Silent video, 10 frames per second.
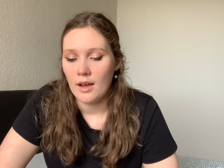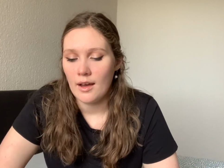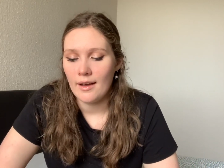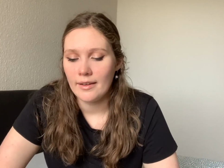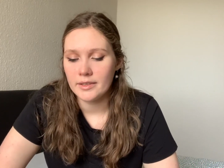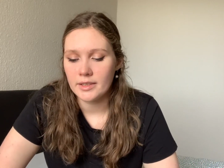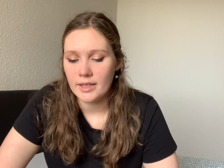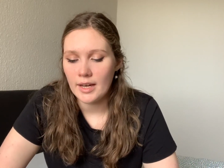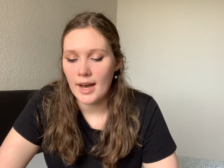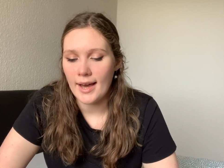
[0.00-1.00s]
And
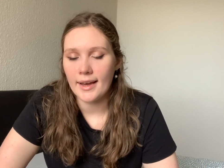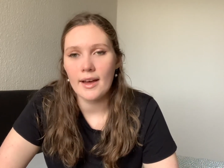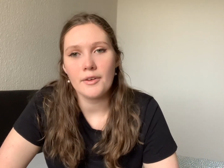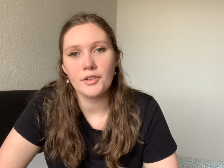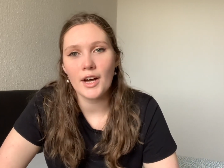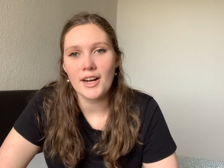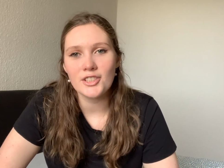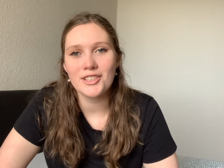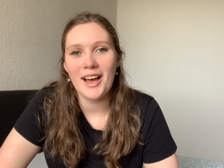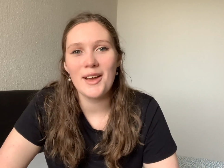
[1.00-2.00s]
yeah, I have
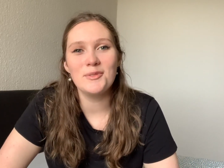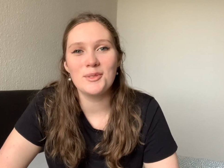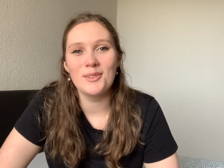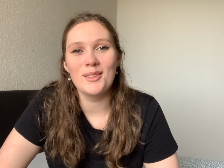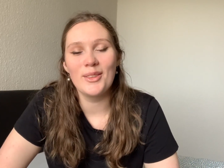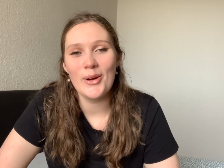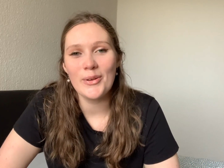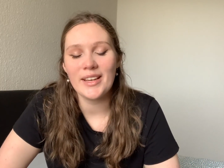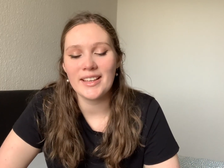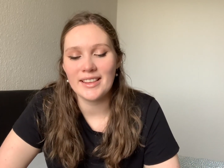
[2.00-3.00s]
hard times with
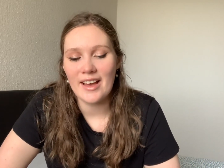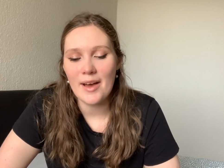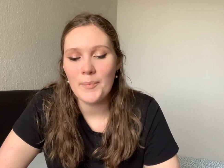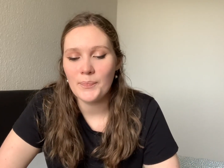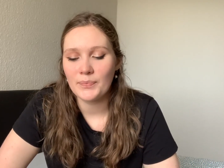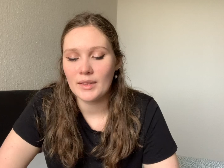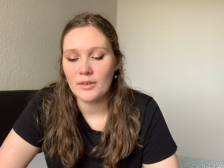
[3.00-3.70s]
learning them.